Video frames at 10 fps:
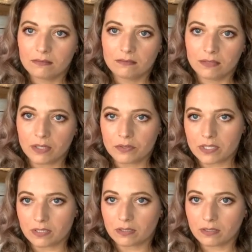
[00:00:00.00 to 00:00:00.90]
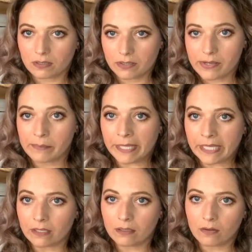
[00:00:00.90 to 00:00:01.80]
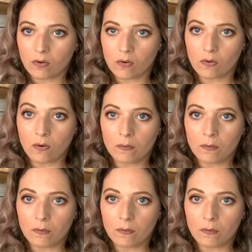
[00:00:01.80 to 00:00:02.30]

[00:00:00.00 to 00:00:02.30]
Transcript: those are coming, or